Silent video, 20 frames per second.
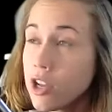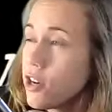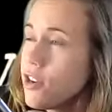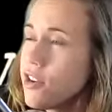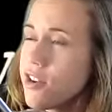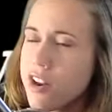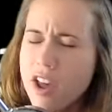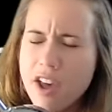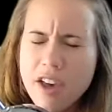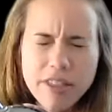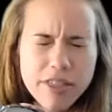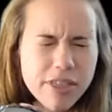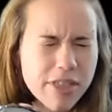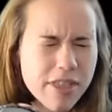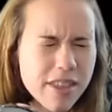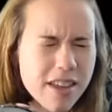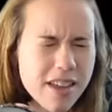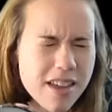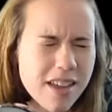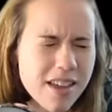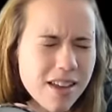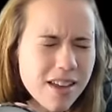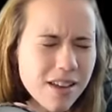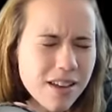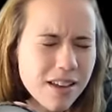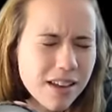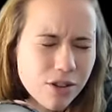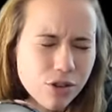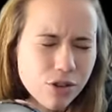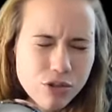nothing
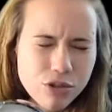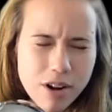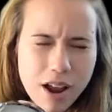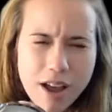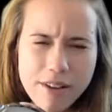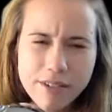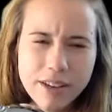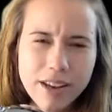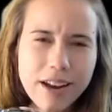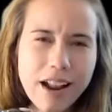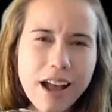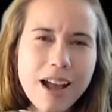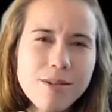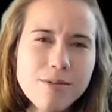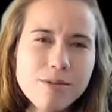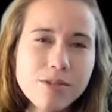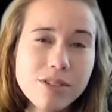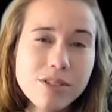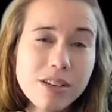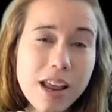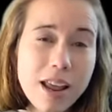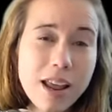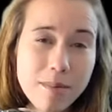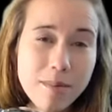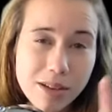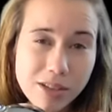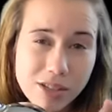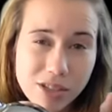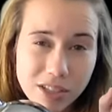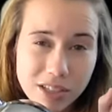extravagant. I was
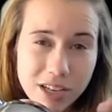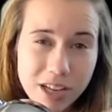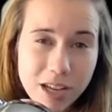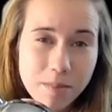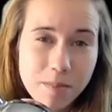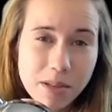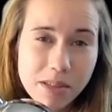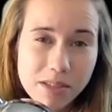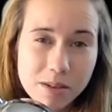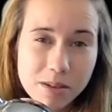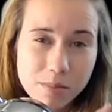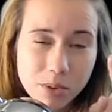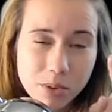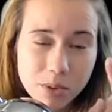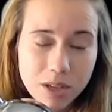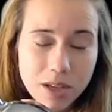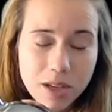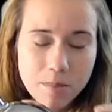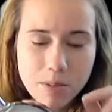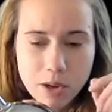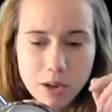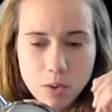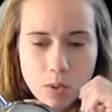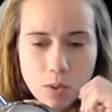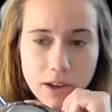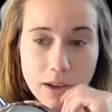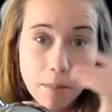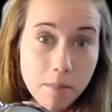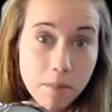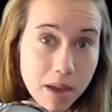aiming to keep it simple, keep it
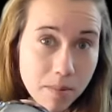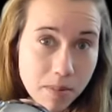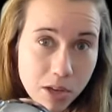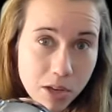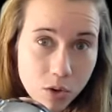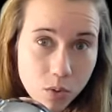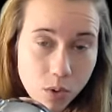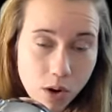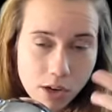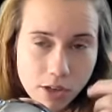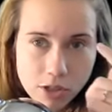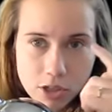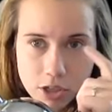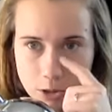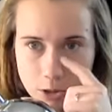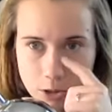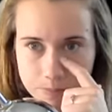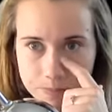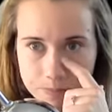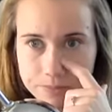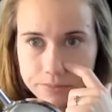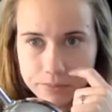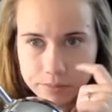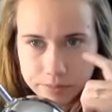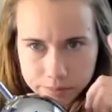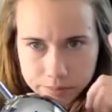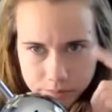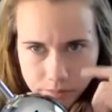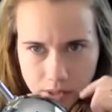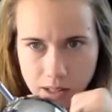quick. Maybe you are too.
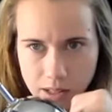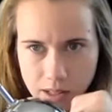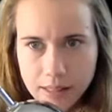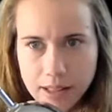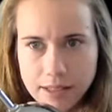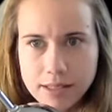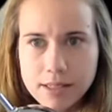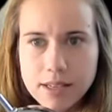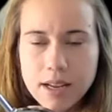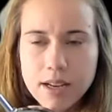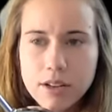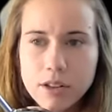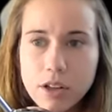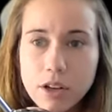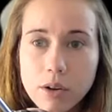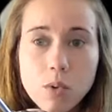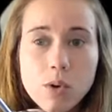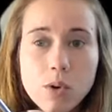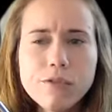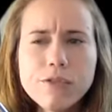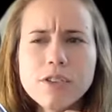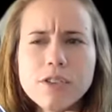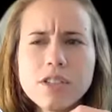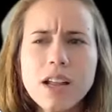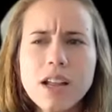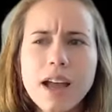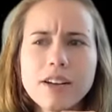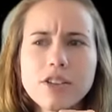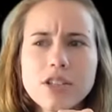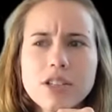Let's take a look. Well, first,
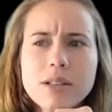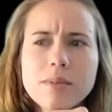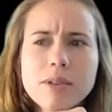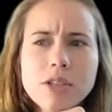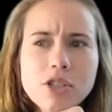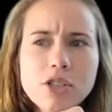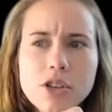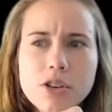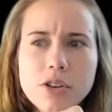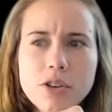actually, let me show